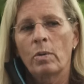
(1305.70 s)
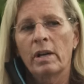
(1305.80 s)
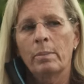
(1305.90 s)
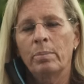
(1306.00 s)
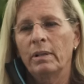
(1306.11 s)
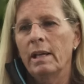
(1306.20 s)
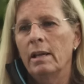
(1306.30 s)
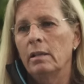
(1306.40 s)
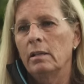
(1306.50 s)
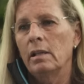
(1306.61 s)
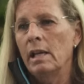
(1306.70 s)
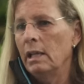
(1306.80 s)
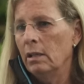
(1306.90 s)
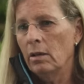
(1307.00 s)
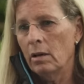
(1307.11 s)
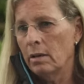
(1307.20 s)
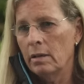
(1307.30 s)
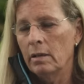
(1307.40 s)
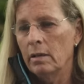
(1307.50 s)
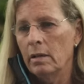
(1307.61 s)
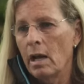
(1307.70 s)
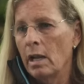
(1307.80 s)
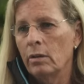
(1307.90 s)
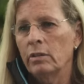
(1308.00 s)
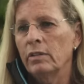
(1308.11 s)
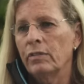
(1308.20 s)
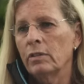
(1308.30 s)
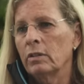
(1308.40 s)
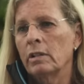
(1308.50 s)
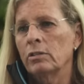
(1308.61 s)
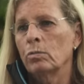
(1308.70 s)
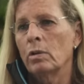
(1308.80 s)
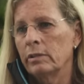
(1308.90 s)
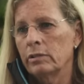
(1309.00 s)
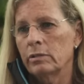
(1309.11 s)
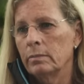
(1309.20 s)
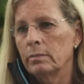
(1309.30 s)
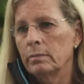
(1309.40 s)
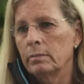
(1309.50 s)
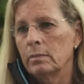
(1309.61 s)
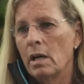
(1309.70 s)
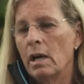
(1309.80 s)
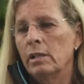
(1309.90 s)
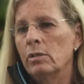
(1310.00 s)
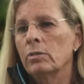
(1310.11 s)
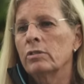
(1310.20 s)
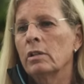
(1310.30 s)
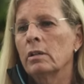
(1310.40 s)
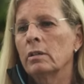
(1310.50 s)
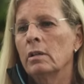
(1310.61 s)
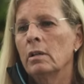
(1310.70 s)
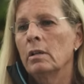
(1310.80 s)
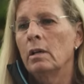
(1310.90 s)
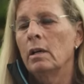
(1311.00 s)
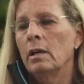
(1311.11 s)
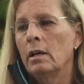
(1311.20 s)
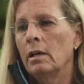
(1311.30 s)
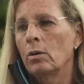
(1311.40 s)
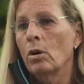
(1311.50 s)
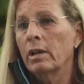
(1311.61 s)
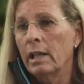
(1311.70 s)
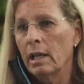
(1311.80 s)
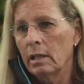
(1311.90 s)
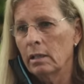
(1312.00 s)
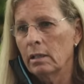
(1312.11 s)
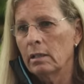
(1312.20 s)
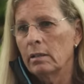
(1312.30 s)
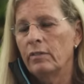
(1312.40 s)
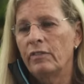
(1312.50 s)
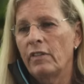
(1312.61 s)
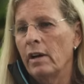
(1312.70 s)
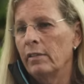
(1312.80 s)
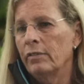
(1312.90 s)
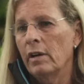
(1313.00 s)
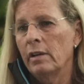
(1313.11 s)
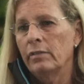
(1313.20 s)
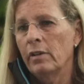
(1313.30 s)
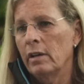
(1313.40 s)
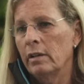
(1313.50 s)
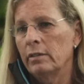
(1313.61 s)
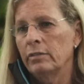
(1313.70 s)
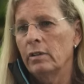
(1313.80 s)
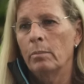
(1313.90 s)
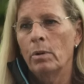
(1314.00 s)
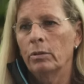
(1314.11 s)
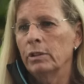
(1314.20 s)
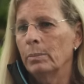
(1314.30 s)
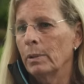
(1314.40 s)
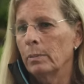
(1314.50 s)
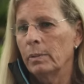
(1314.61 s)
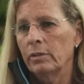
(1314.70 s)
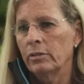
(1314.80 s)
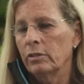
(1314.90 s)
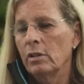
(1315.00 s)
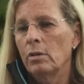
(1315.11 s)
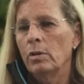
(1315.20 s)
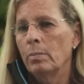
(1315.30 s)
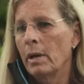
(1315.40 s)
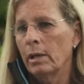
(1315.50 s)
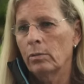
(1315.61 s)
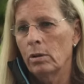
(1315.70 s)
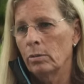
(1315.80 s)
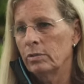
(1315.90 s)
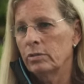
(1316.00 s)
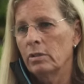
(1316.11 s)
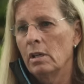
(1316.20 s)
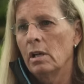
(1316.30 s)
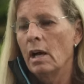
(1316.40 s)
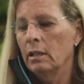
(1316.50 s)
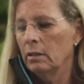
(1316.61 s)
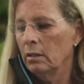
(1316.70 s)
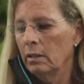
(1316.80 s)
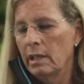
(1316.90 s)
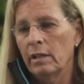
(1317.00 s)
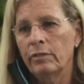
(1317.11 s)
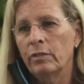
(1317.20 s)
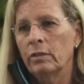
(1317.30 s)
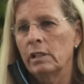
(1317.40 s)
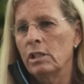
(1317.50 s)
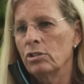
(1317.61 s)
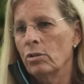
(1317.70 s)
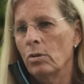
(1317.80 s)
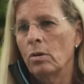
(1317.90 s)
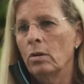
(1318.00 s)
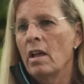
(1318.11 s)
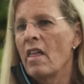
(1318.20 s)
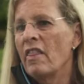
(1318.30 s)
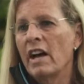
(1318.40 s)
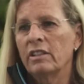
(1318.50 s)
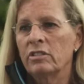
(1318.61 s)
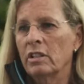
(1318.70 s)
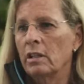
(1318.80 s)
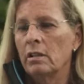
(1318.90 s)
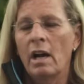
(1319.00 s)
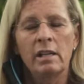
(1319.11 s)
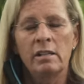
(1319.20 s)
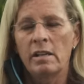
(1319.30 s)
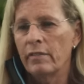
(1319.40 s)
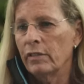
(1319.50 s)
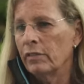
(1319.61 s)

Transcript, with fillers: when I plant any garden, I only fertilize once. I use a uh, organic 555 multi-purpose with microbes, a little handful in each hole, that's it. I never